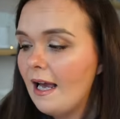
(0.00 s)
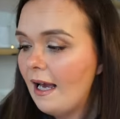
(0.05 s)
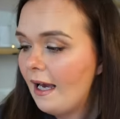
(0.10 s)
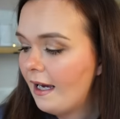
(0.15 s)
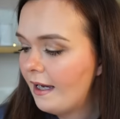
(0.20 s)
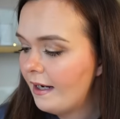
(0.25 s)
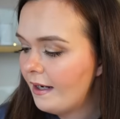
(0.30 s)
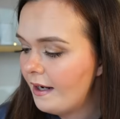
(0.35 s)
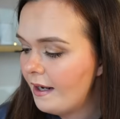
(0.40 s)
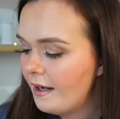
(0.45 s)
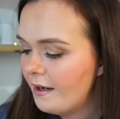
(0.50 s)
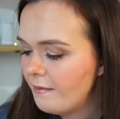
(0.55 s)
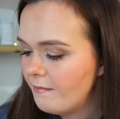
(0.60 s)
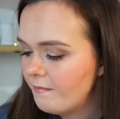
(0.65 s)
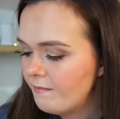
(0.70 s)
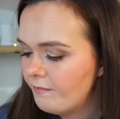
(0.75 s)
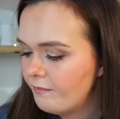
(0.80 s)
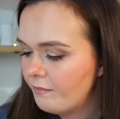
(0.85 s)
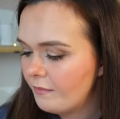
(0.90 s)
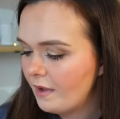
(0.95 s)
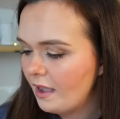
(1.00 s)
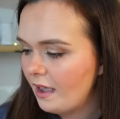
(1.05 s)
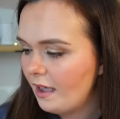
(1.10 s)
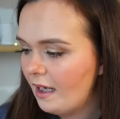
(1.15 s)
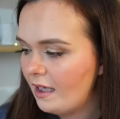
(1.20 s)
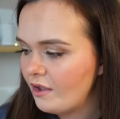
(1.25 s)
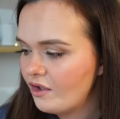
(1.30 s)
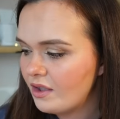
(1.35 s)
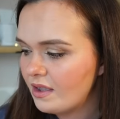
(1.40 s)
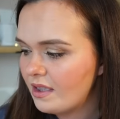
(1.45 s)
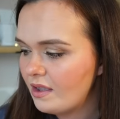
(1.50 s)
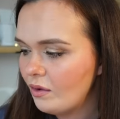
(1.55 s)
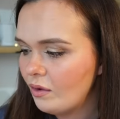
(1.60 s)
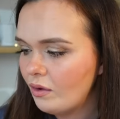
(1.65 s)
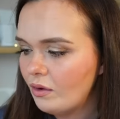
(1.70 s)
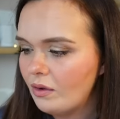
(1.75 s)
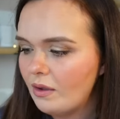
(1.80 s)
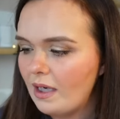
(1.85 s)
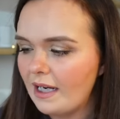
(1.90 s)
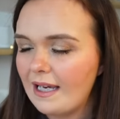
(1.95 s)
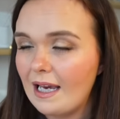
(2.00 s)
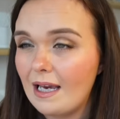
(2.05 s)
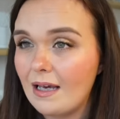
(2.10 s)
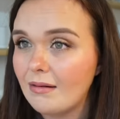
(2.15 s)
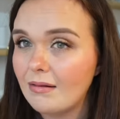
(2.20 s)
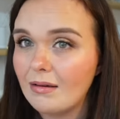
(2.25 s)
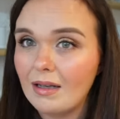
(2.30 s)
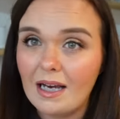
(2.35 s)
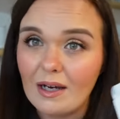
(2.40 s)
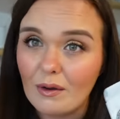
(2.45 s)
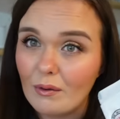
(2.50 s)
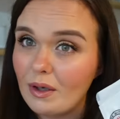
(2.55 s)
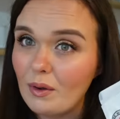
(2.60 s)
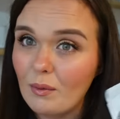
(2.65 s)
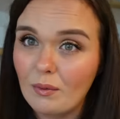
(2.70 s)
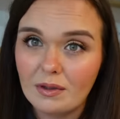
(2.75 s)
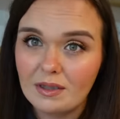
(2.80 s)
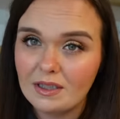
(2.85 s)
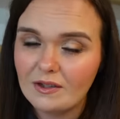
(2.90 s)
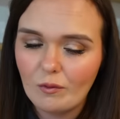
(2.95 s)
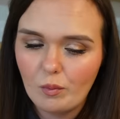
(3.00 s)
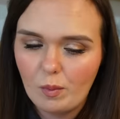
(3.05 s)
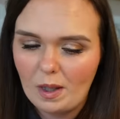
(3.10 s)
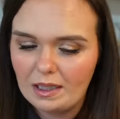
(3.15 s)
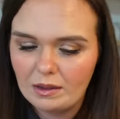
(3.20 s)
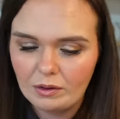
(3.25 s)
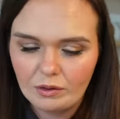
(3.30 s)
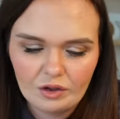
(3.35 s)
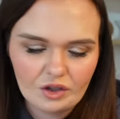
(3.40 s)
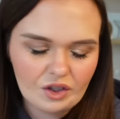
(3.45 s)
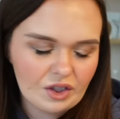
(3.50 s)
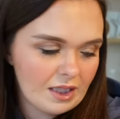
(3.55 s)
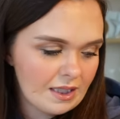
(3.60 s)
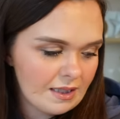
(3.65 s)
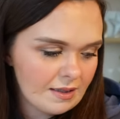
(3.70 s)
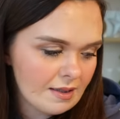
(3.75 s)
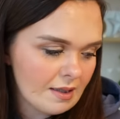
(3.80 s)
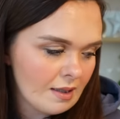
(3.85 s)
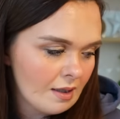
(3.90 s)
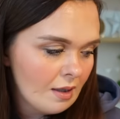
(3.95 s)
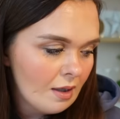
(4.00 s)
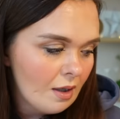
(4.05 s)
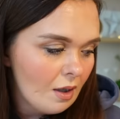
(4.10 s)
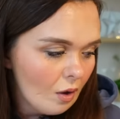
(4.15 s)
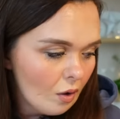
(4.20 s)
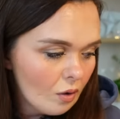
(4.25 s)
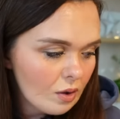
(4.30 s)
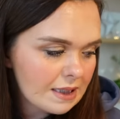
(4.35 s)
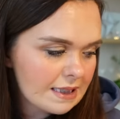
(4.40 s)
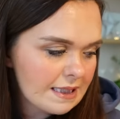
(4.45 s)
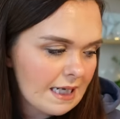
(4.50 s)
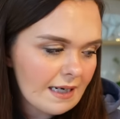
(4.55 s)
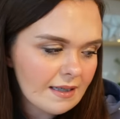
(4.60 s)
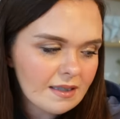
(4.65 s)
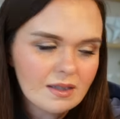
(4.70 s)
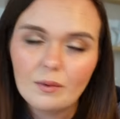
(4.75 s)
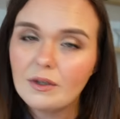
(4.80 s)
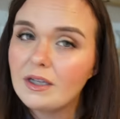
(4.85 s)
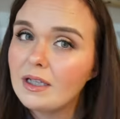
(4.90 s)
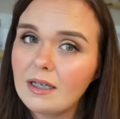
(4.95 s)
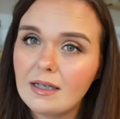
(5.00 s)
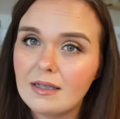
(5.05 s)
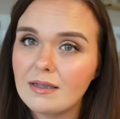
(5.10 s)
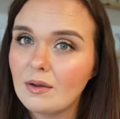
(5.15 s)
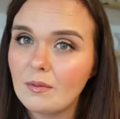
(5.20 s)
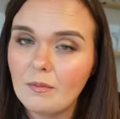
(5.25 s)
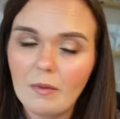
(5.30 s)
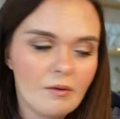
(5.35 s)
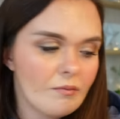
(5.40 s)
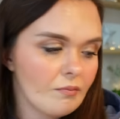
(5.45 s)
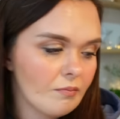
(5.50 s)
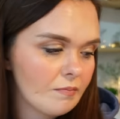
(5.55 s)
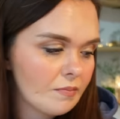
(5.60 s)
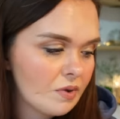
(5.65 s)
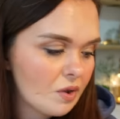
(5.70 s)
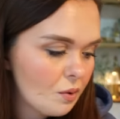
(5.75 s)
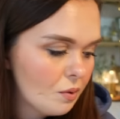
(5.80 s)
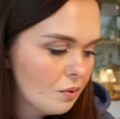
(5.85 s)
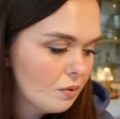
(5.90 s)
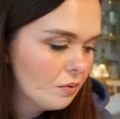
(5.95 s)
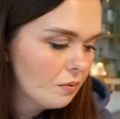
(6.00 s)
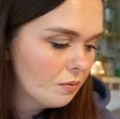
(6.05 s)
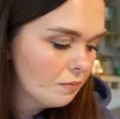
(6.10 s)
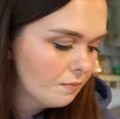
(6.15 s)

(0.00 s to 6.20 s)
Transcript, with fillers: And um, I just thought, again, they're great ones for packed lunches or snacks when the kids come home from school.